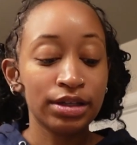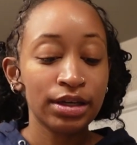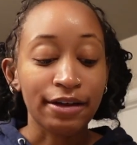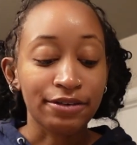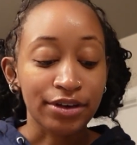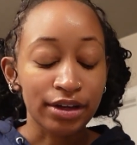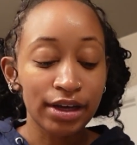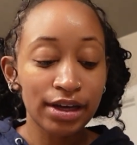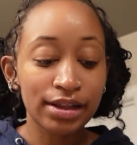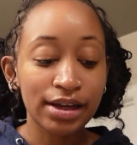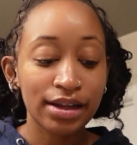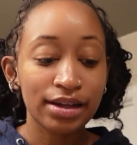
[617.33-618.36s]
I feel like
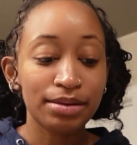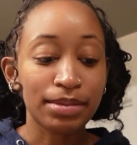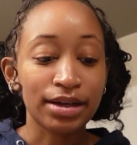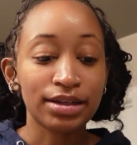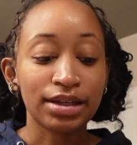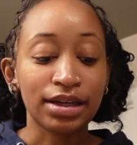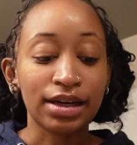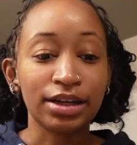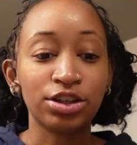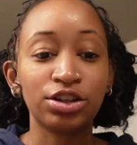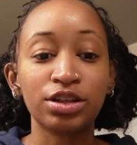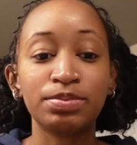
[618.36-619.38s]
lately my skin has
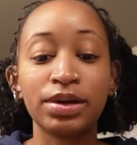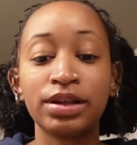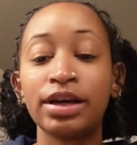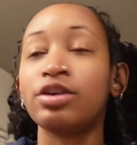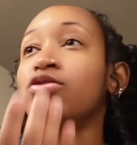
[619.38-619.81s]
just been like